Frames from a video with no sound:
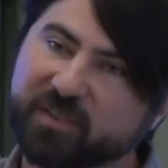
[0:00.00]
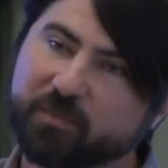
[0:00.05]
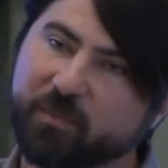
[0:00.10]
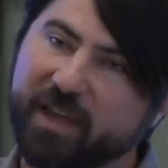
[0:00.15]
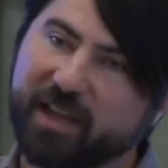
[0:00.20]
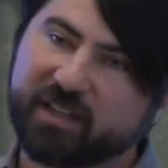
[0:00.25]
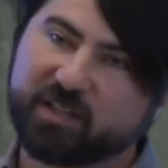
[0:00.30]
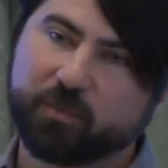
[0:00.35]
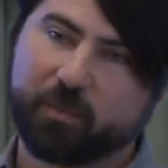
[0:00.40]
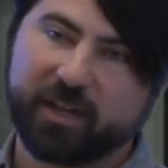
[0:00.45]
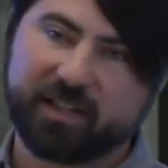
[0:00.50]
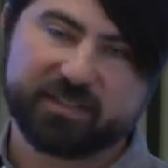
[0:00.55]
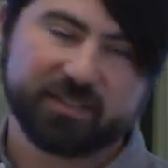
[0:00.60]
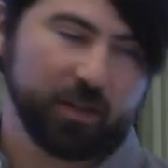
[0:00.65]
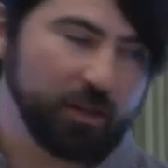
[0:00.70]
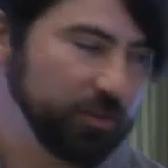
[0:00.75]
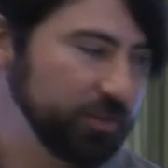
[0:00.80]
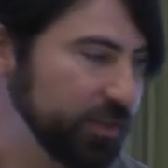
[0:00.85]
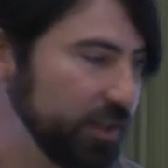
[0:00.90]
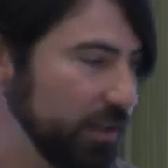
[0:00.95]
is managed by
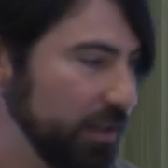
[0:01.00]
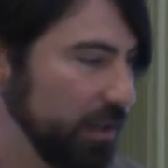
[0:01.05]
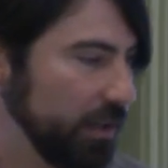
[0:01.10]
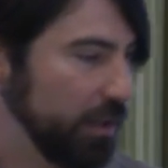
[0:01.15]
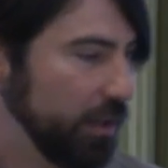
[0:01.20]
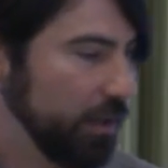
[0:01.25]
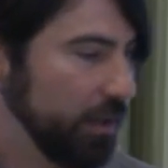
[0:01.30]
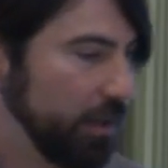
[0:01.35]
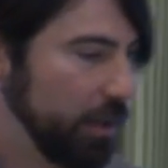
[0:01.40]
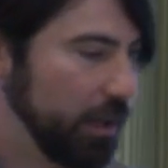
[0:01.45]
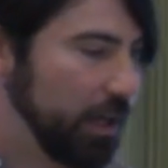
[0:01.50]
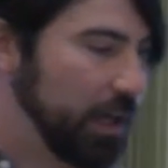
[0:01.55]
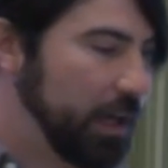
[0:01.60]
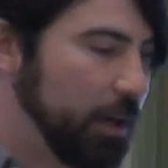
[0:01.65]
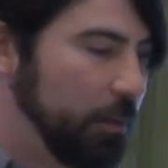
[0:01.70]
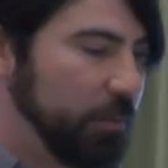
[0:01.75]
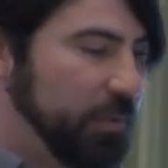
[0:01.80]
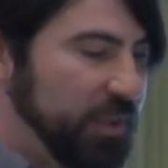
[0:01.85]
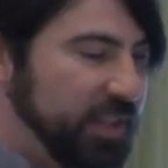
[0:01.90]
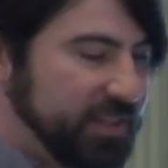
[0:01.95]
Salt.
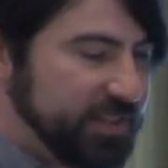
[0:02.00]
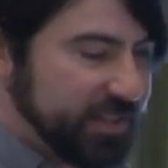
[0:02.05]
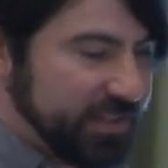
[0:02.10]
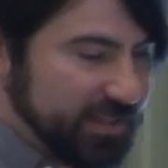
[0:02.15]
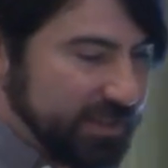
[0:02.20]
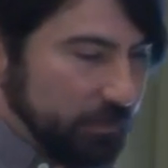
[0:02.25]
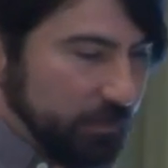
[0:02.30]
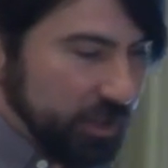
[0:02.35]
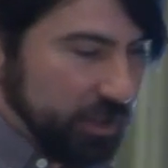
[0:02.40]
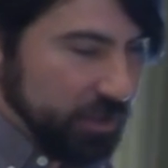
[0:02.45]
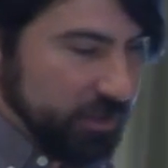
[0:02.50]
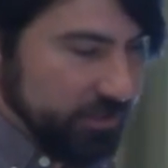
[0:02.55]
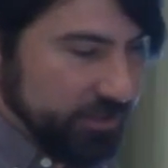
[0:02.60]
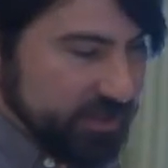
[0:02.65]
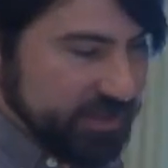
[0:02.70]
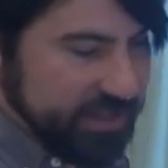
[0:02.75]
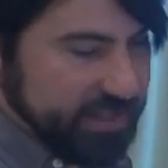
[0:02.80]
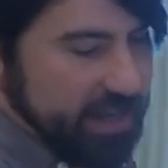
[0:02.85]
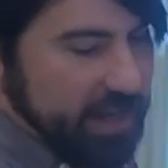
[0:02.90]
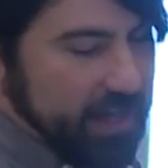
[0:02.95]
Um, this is similar for
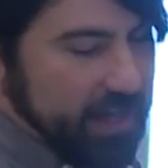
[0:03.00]
CI.